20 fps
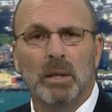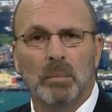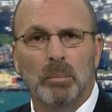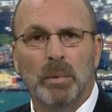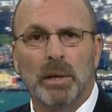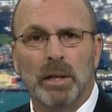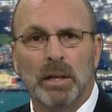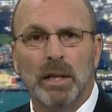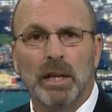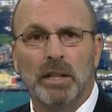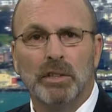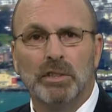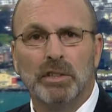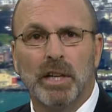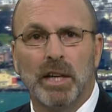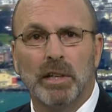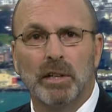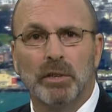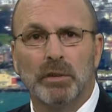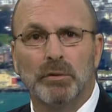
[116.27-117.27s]
many
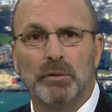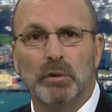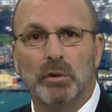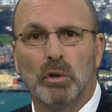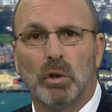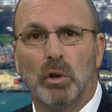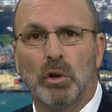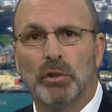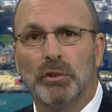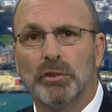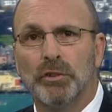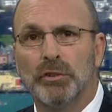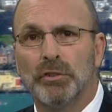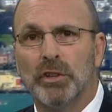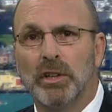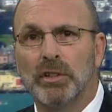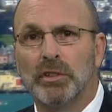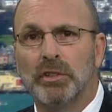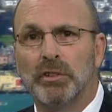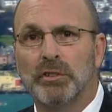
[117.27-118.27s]
educators view courses
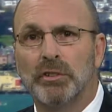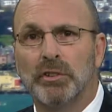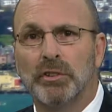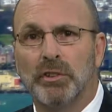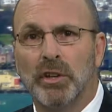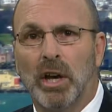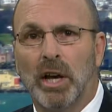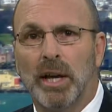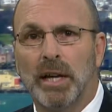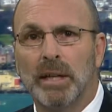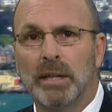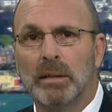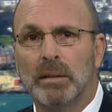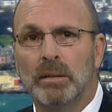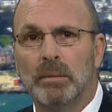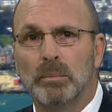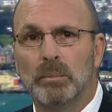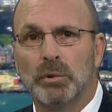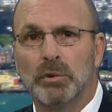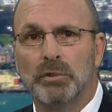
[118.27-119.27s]
such as design,
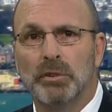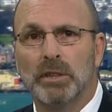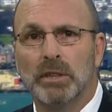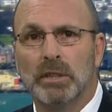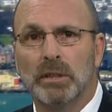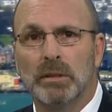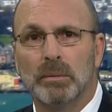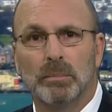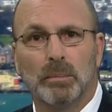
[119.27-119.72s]
music,